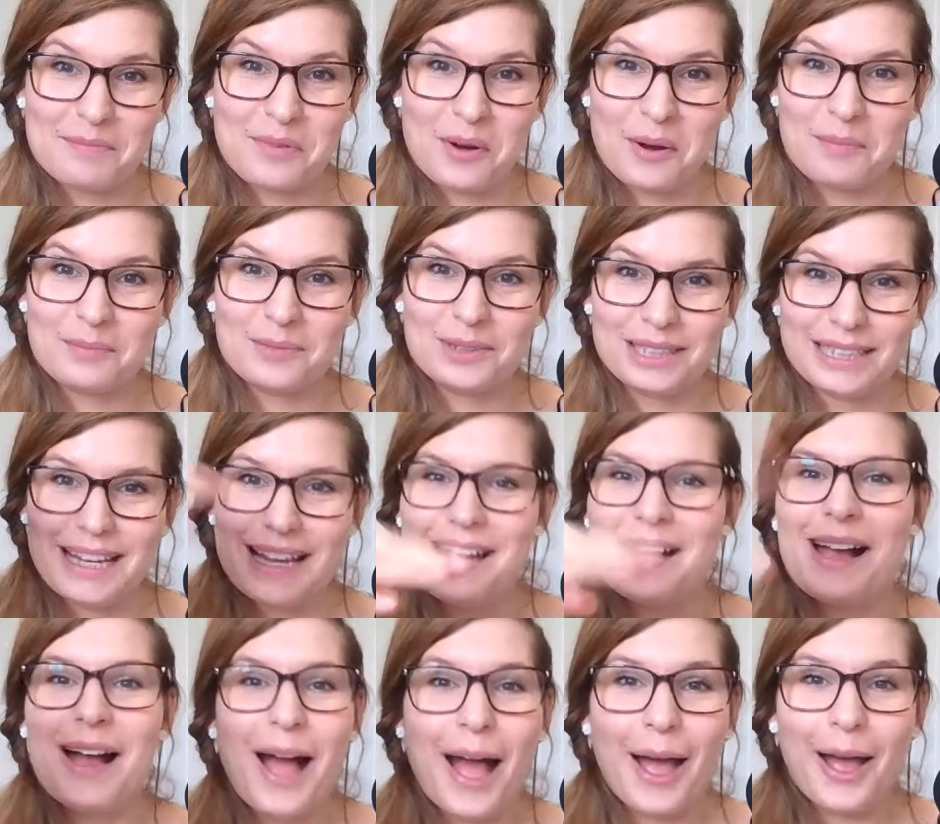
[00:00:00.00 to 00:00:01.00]
prompt
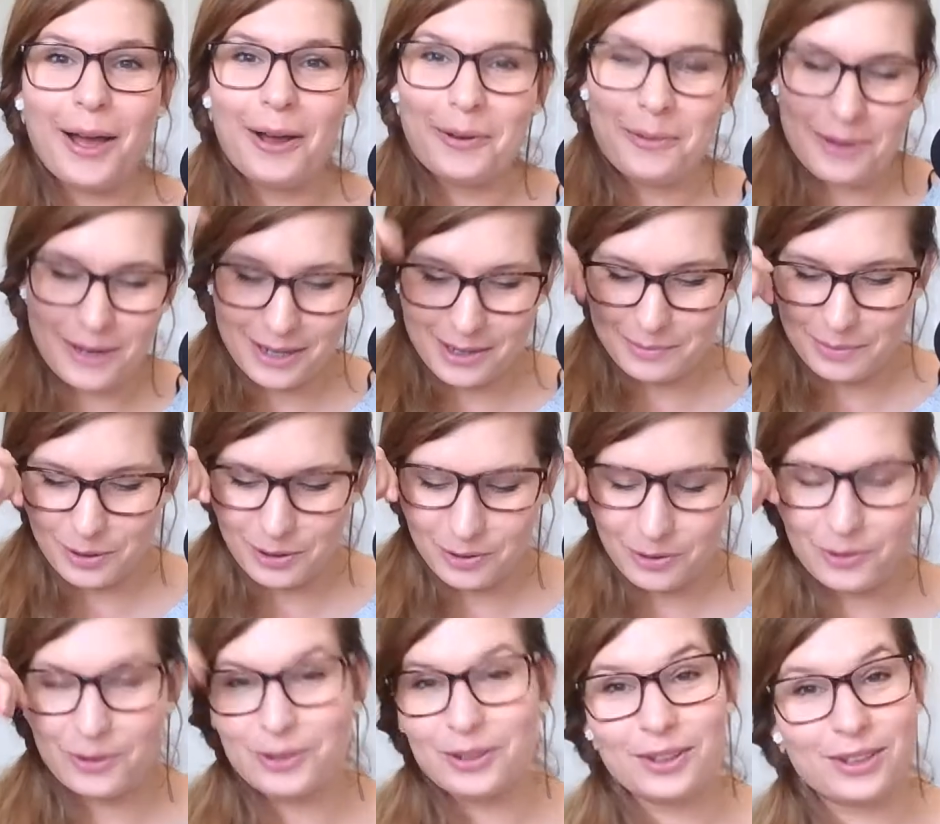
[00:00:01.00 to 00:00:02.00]
workbook,
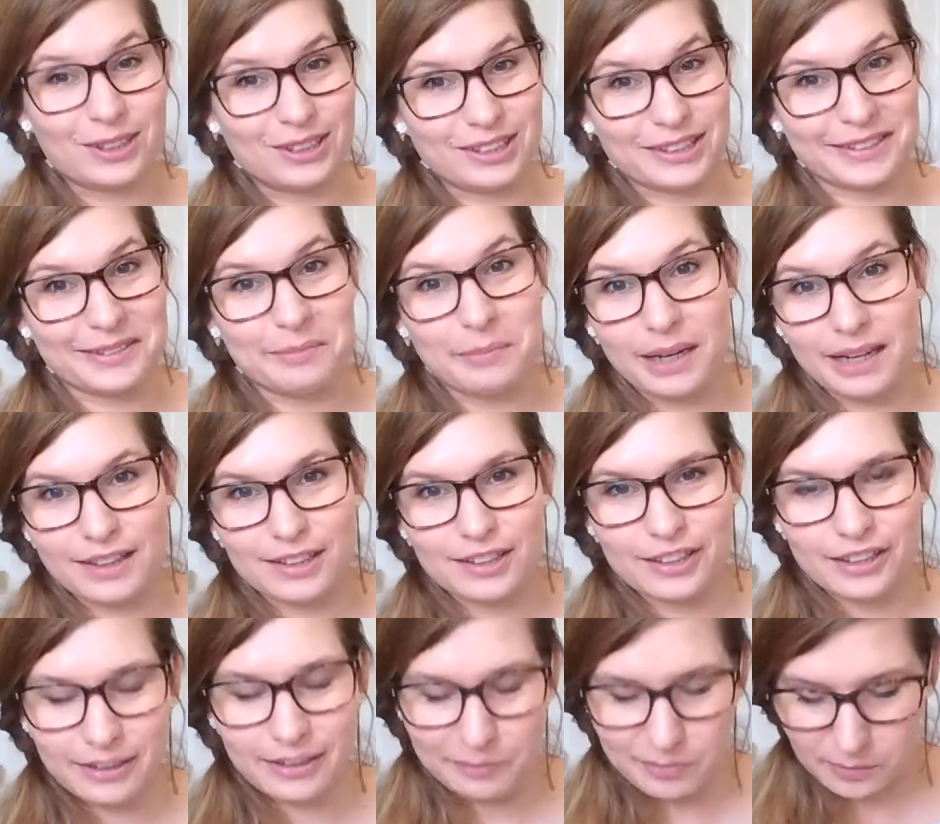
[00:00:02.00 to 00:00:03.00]
or you could just buy the
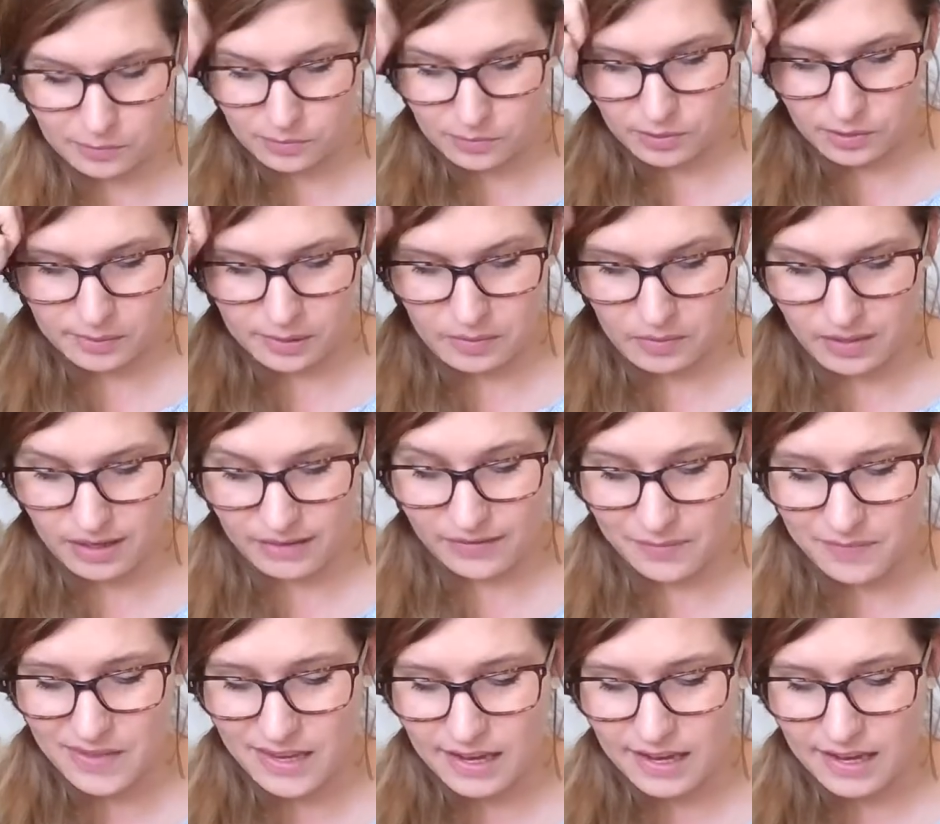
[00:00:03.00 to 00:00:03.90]
journaling prompt workbook, whatever.